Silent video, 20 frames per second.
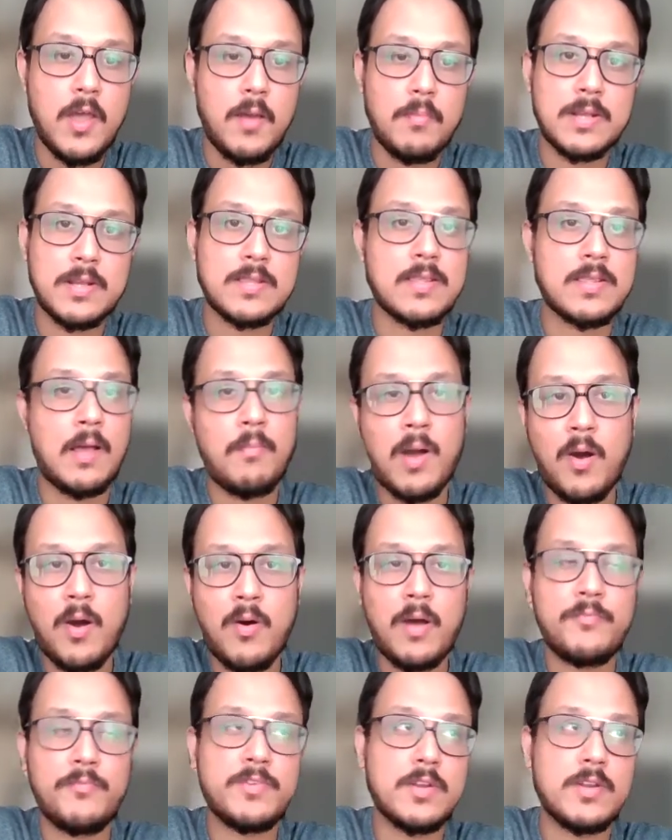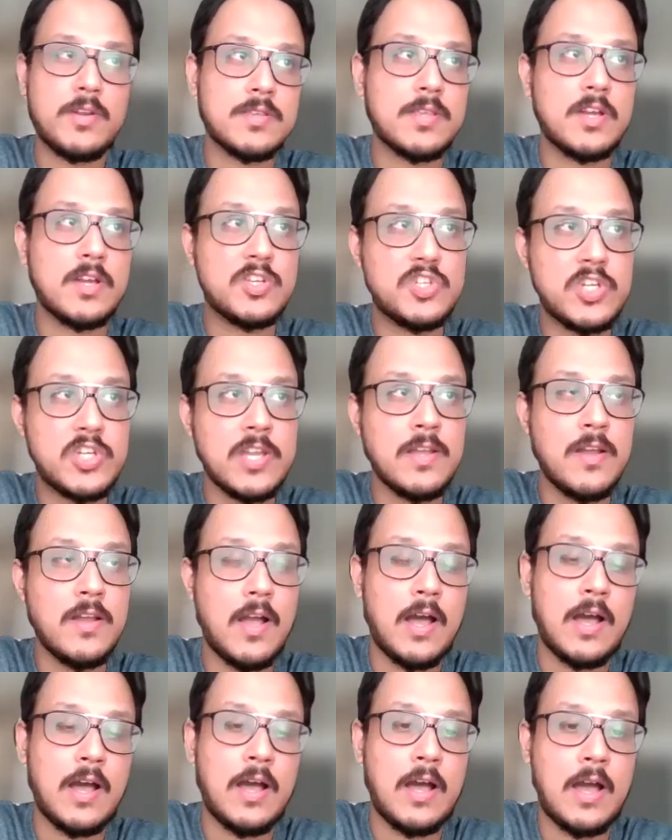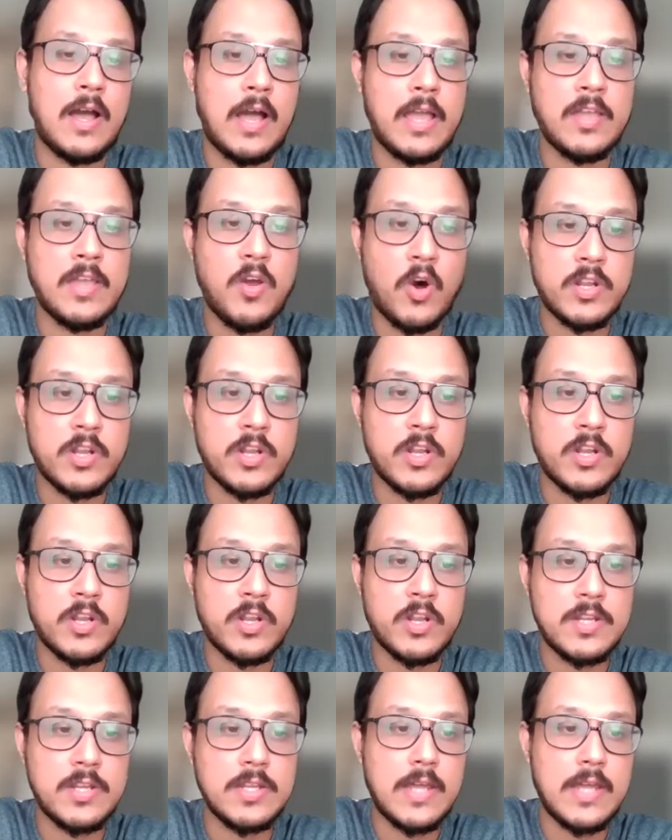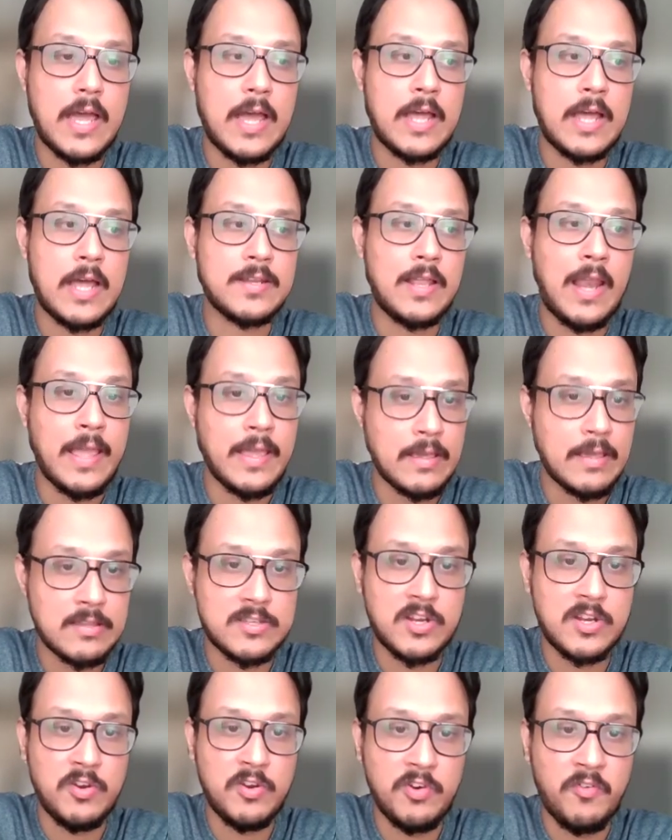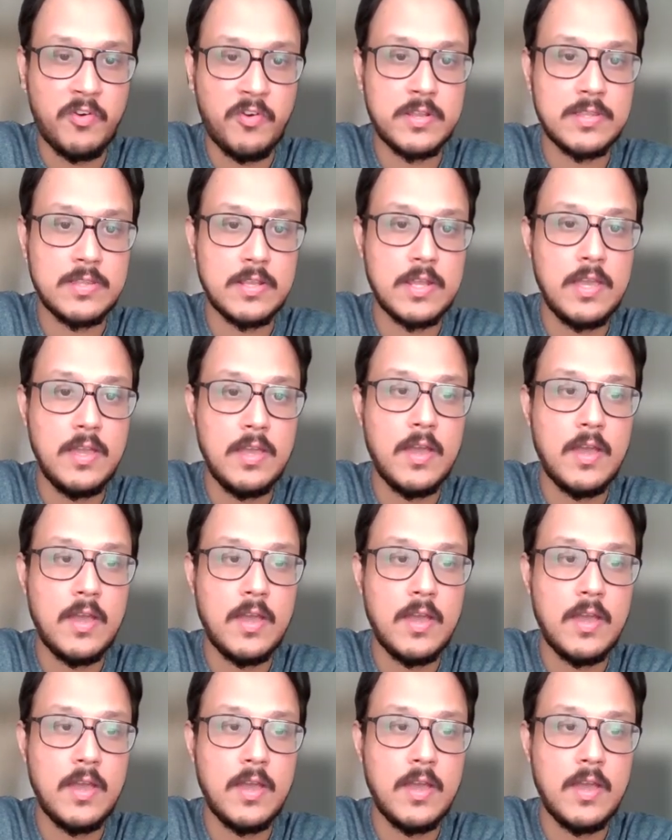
But somehow after searching, I got it at Lancaster University,